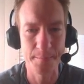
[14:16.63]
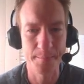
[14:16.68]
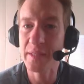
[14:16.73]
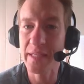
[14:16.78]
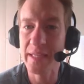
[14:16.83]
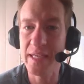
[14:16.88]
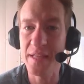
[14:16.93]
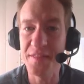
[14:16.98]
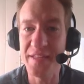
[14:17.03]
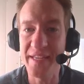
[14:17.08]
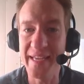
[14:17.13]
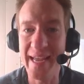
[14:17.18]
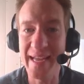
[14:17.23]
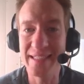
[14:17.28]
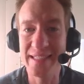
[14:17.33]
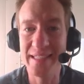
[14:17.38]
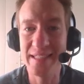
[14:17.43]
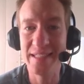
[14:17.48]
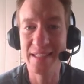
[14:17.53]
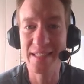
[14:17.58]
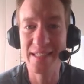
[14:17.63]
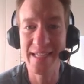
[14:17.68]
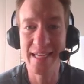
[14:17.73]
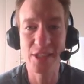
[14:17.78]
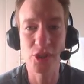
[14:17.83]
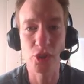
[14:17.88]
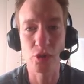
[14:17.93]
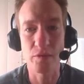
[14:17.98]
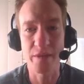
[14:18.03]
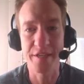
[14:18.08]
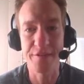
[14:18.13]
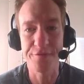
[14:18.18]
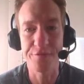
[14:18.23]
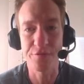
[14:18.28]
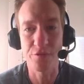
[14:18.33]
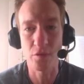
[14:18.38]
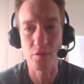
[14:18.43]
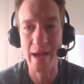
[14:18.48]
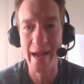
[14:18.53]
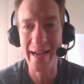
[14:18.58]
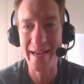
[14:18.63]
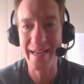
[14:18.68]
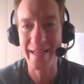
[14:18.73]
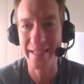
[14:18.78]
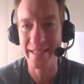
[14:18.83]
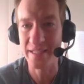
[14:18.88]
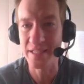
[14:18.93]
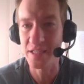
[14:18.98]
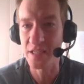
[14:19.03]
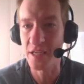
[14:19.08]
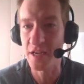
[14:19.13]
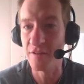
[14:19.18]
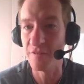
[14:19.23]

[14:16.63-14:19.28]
In the 18th century, varieties